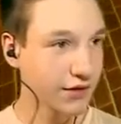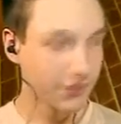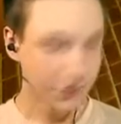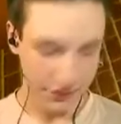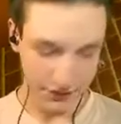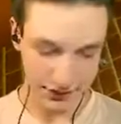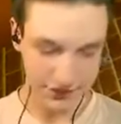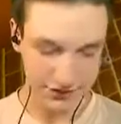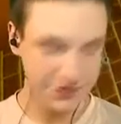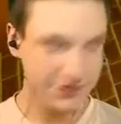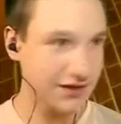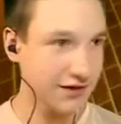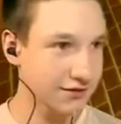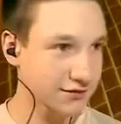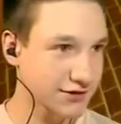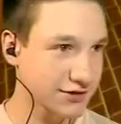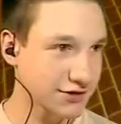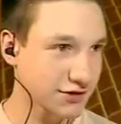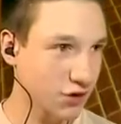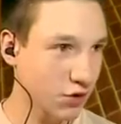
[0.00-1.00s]
This sounds
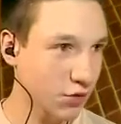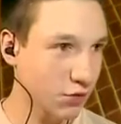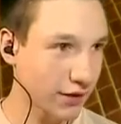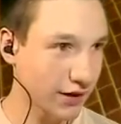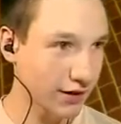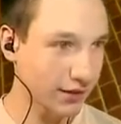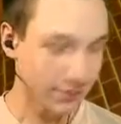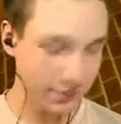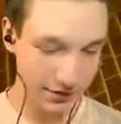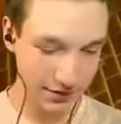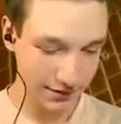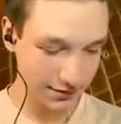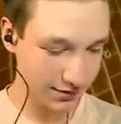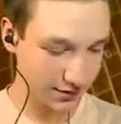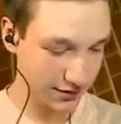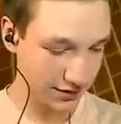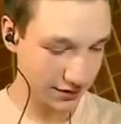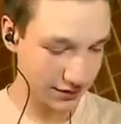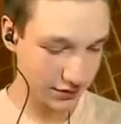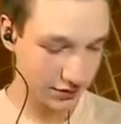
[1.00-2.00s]
so weird, but I'm
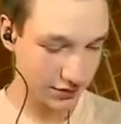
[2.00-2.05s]
gonna do